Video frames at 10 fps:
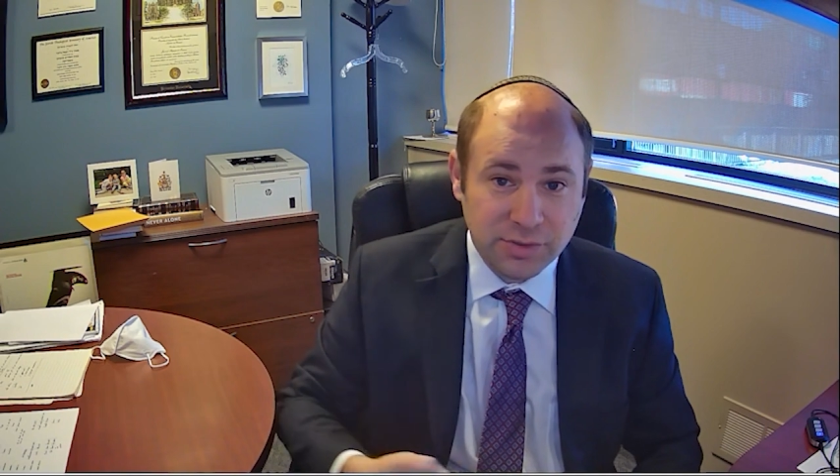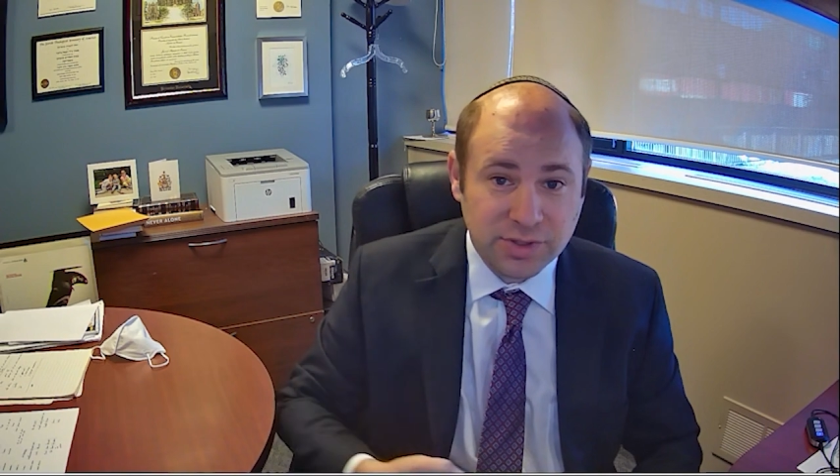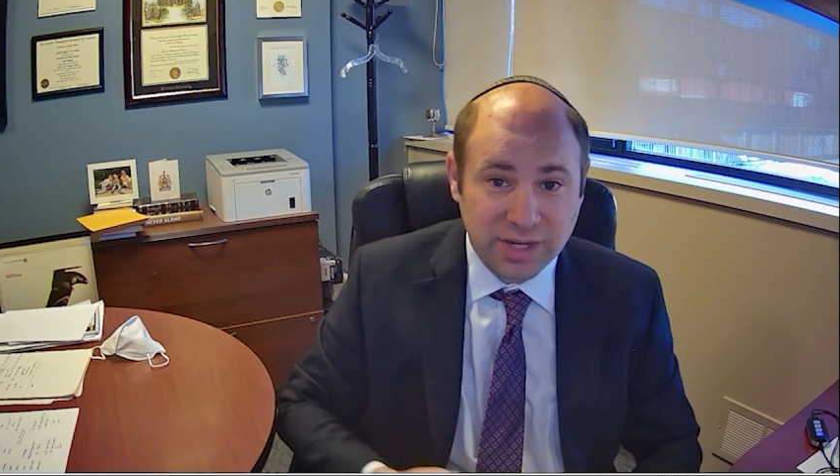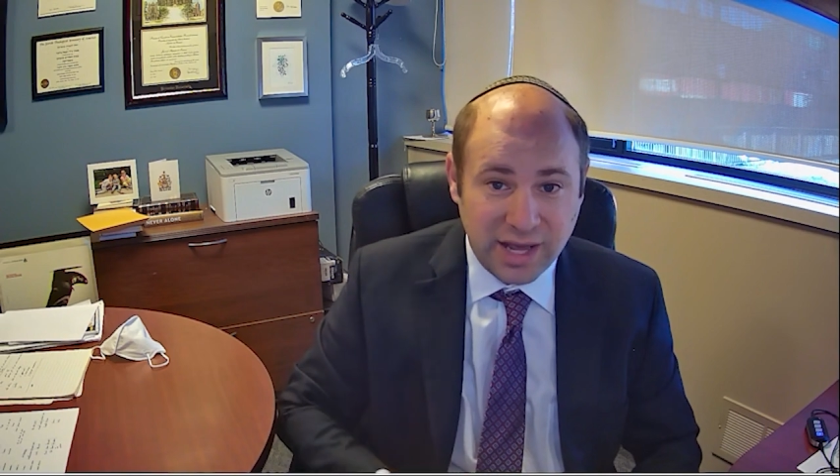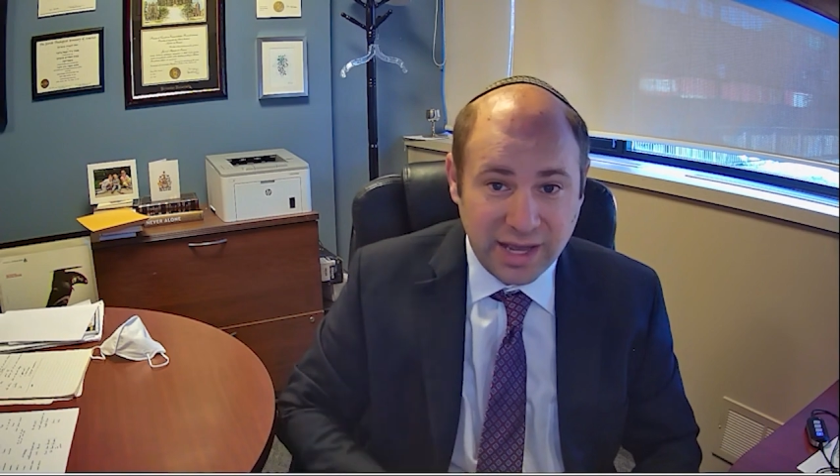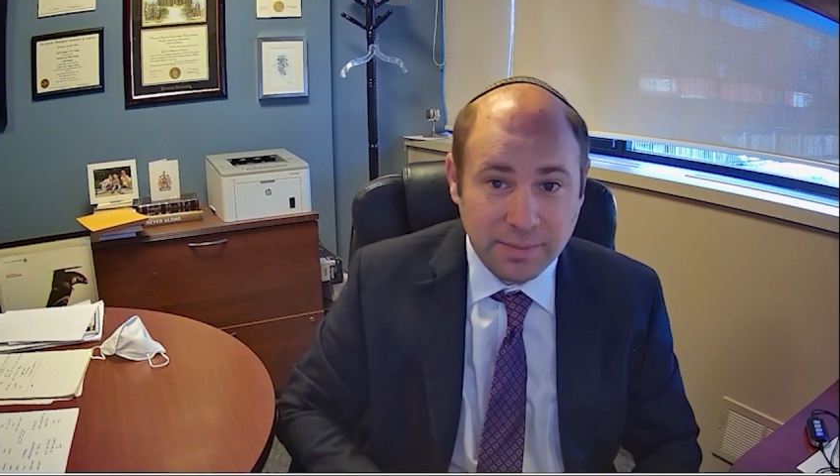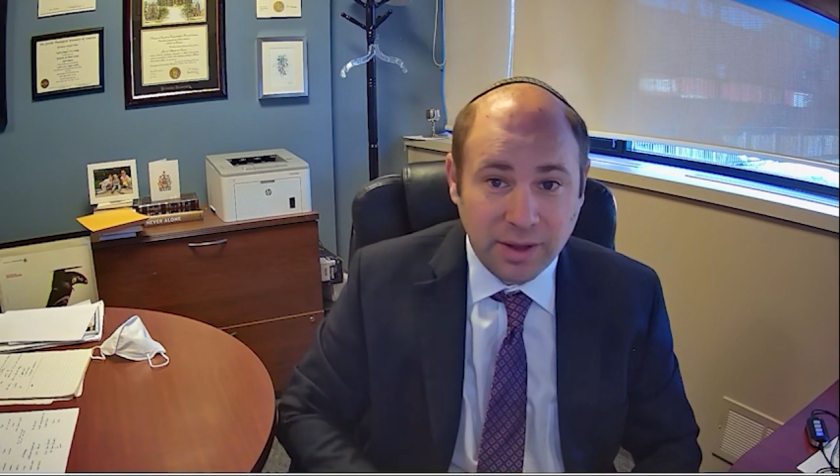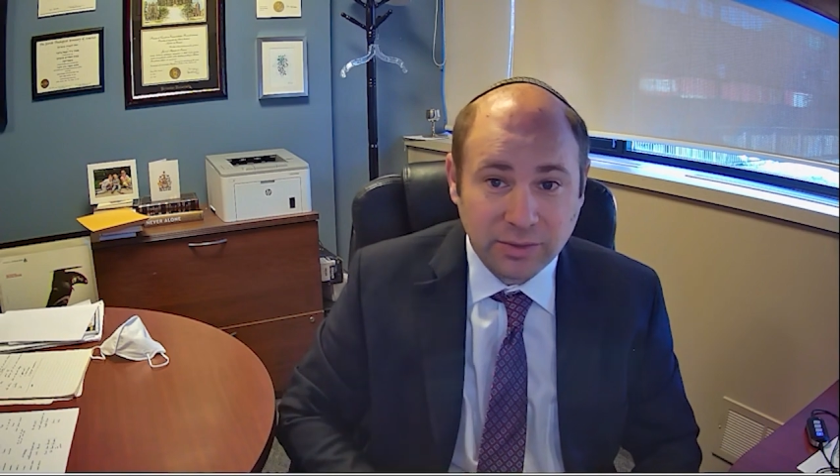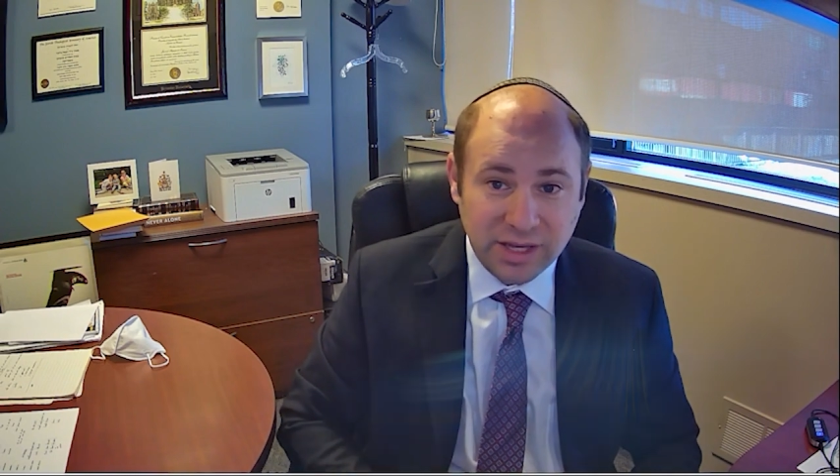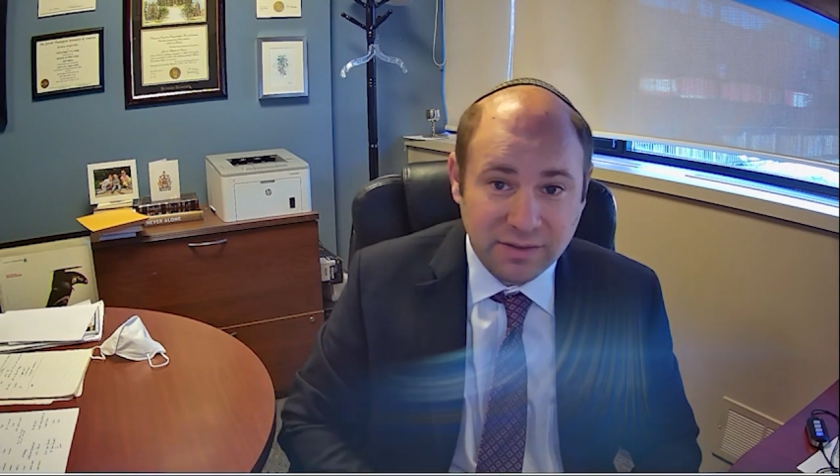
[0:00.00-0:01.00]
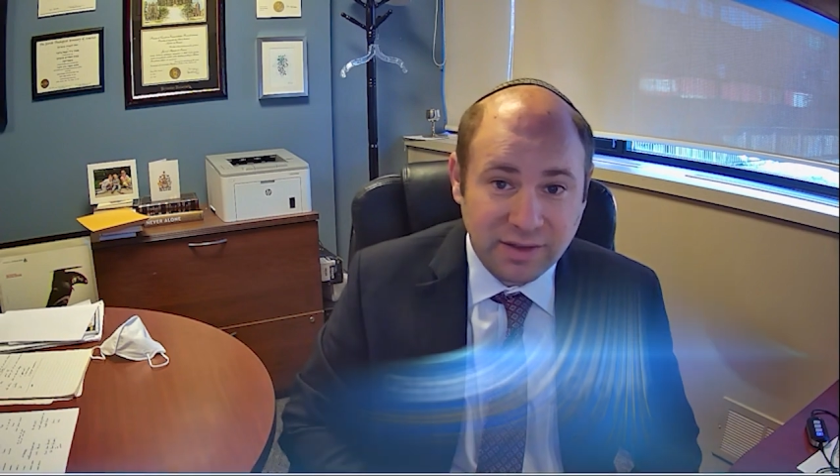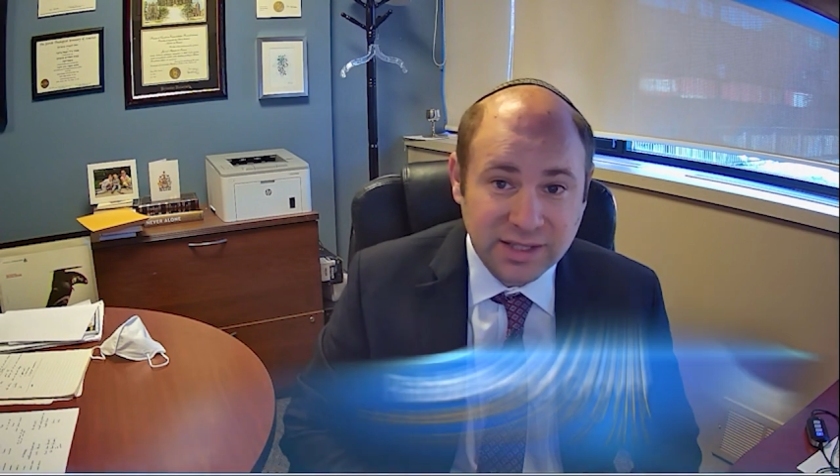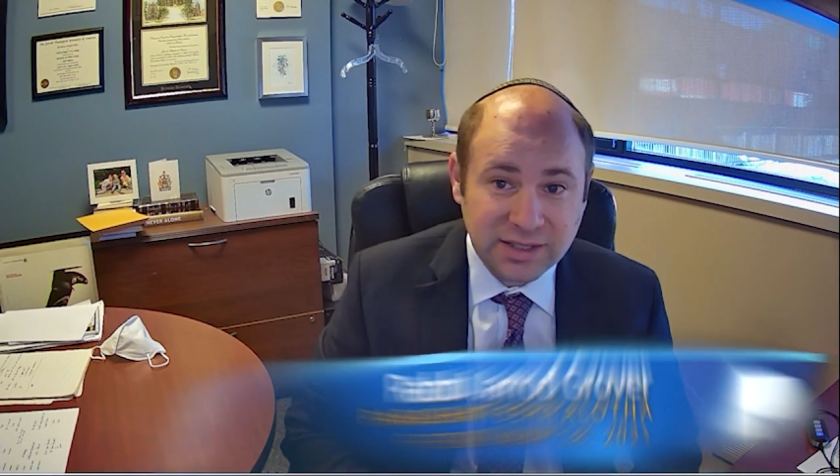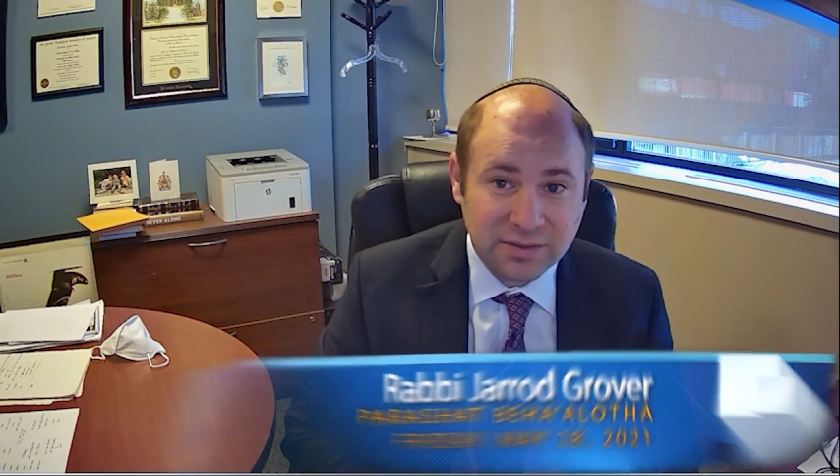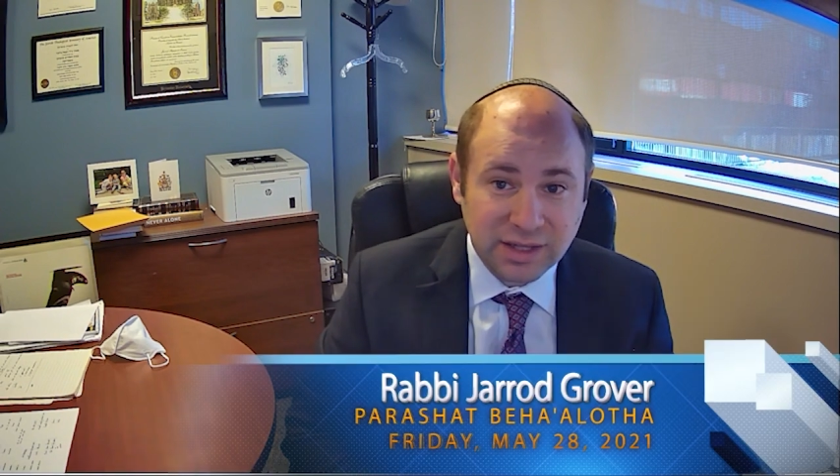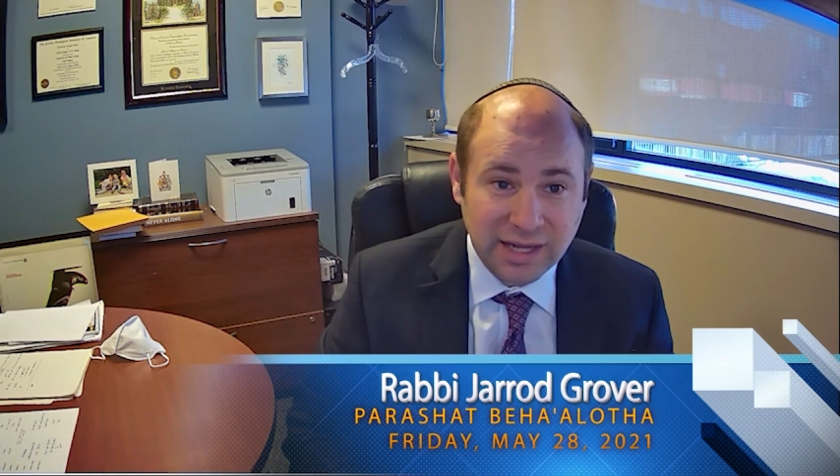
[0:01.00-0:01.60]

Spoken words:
with you today about the events